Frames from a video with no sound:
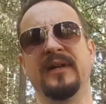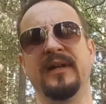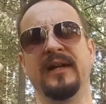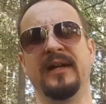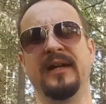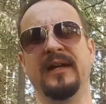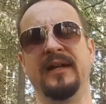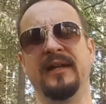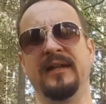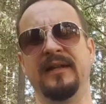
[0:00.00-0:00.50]

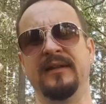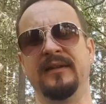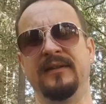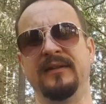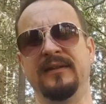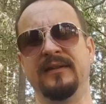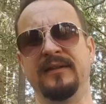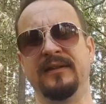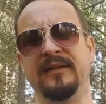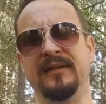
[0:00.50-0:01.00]

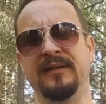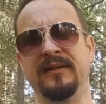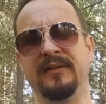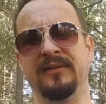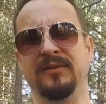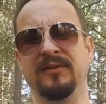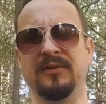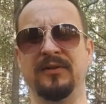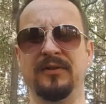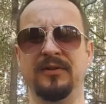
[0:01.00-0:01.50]
And uh,
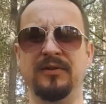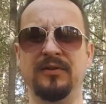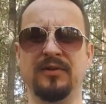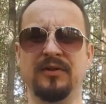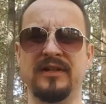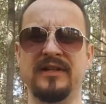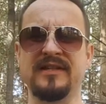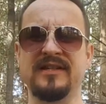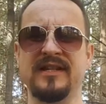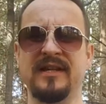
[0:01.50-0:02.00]
you know, you're
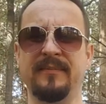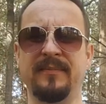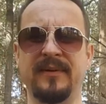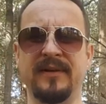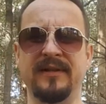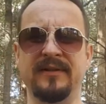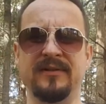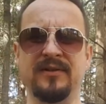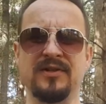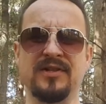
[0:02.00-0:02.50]
gonna
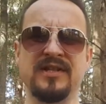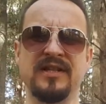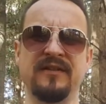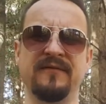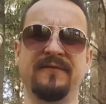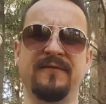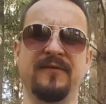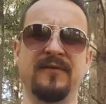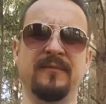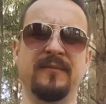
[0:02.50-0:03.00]
separate
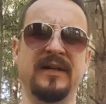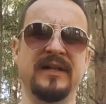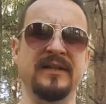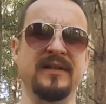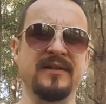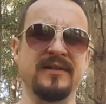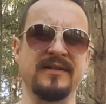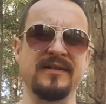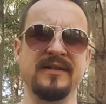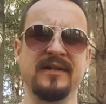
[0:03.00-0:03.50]
yourself from
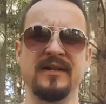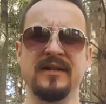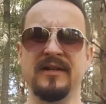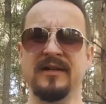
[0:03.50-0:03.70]
others.